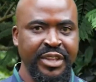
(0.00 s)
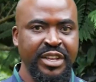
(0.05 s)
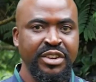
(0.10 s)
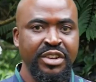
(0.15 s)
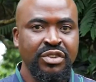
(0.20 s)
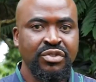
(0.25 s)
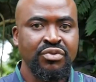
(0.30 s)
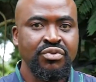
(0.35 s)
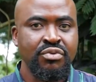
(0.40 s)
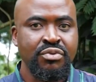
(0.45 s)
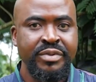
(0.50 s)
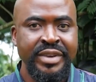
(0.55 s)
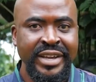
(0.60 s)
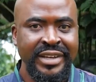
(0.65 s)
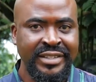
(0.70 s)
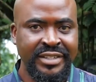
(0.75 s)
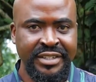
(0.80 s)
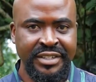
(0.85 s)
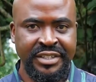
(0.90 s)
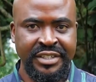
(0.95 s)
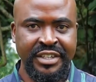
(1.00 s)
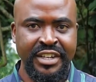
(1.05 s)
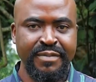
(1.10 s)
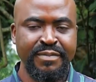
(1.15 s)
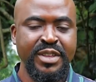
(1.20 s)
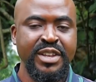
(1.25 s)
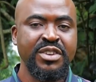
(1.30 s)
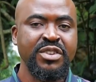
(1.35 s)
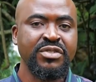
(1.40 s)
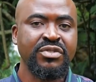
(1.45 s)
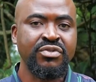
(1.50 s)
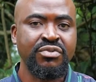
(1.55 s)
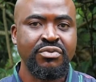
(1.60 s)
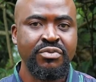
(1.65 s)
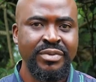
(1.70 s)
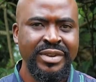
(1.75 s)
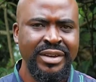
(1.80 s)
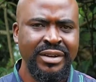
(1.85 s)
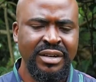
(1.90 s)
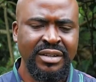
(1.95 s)
They need to re-teach them. They need to
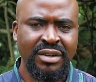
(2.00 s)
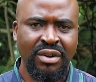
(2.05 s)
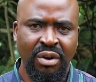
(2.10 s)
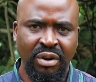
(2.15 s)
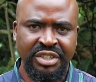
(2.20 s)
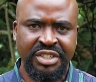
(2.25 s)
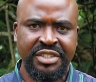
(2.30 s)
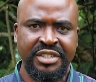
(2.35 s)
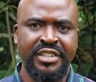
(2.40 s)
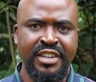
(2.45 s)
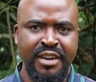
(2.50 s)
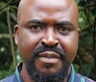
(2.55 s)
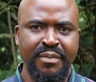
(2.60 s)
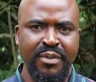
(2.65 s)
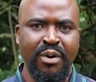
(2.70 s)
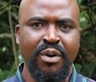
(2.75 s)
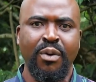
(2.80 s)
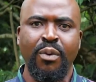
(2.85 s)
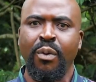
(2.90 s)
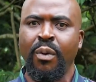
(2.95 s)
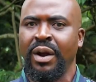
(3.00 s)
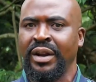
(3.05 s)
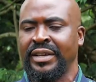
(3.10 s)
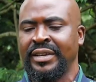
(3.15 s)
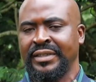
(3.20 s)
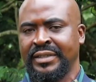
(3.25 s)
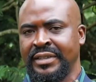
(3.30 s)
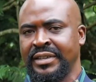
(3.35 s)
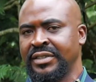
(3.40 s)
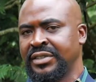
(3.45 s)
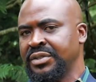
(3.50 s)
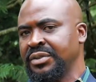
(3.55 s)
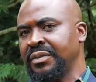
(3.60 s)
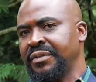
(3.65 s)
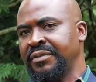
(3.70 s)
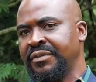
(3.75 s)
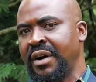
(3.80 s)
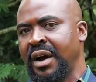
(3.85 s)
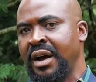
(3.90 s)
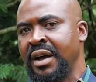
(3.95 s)
re-coach them on what it is
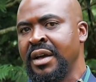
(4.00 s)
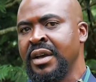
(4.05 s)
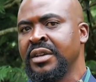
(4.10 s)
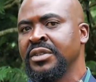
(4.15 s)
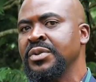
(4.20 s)
so far.